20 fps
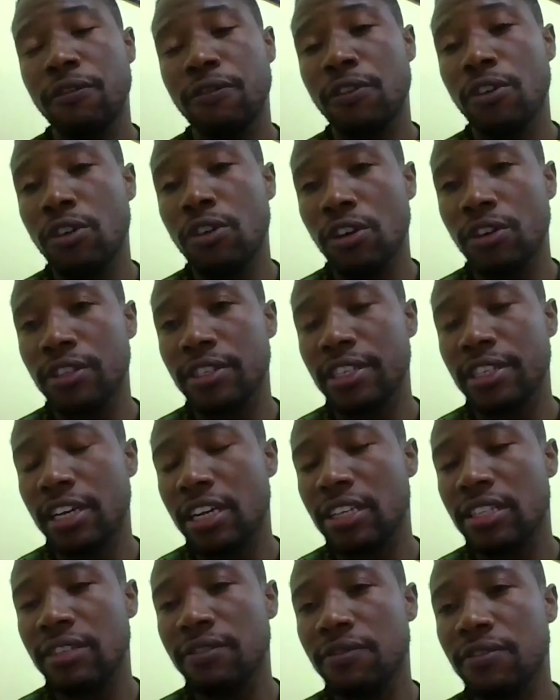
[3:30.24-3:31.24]
4
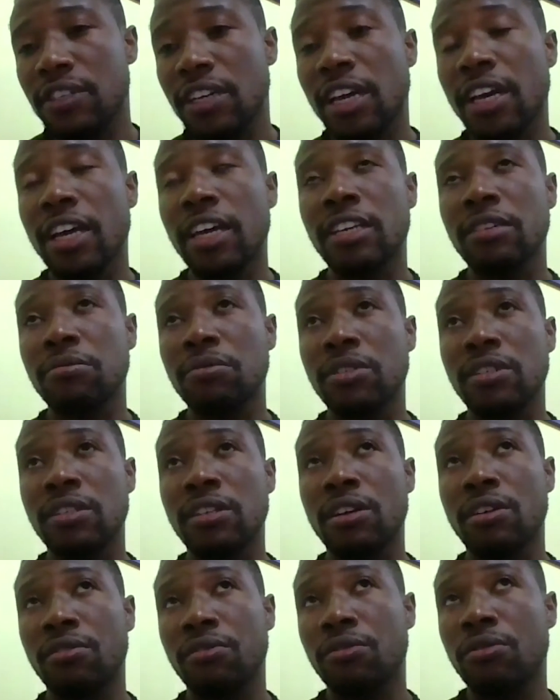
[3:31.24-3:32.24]
consecutive times
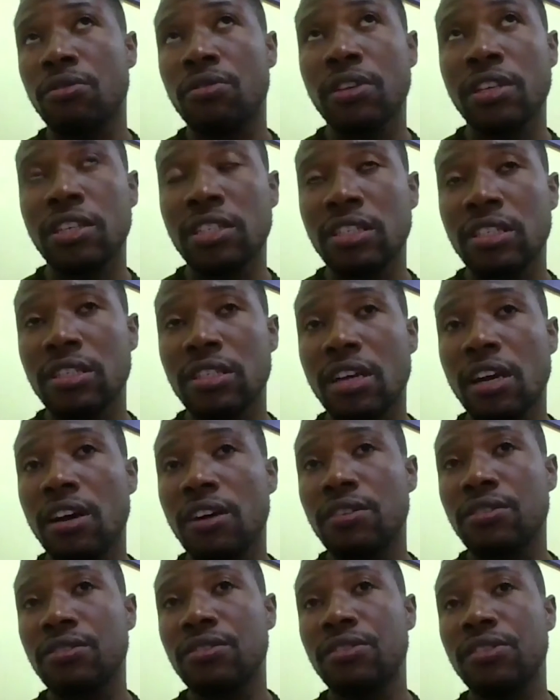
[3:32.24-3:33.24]
in a row in this
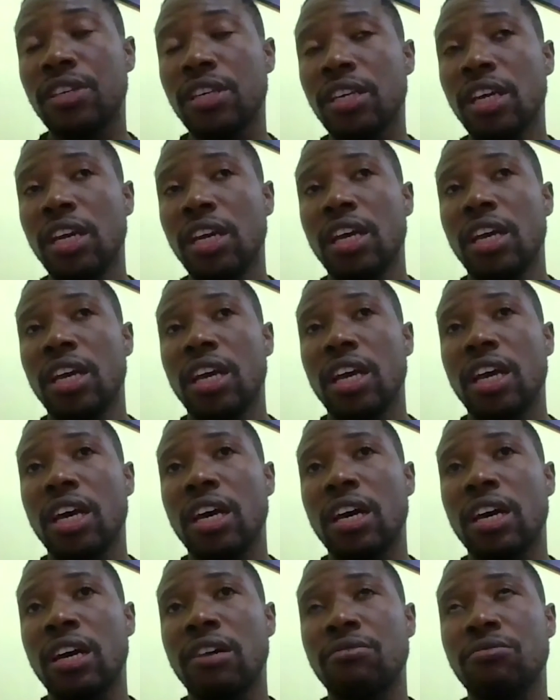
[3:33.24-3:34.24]
country.
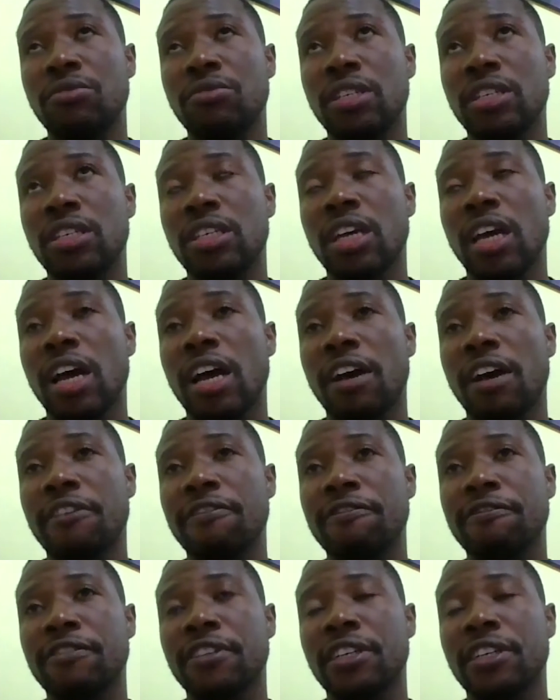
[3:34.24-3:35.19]
We have